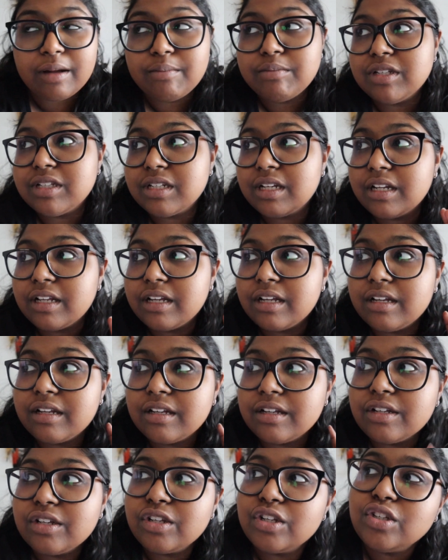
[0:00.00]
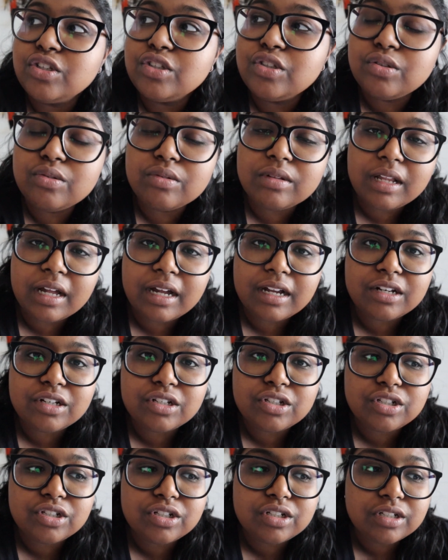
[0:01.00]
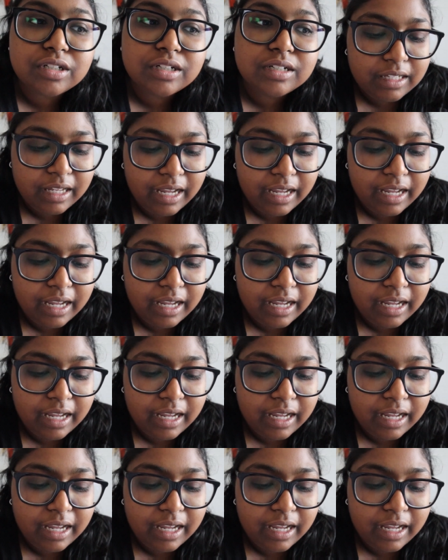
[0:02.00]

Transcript: I'm just gonna do lunch.